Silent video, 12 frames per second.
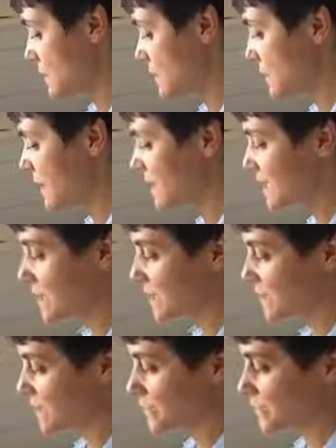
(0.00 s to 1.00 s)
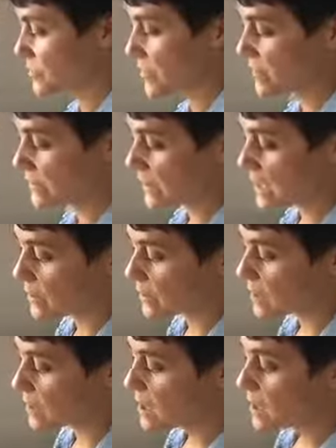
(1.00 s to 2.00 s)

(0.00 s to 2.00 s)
made anything with gram flour,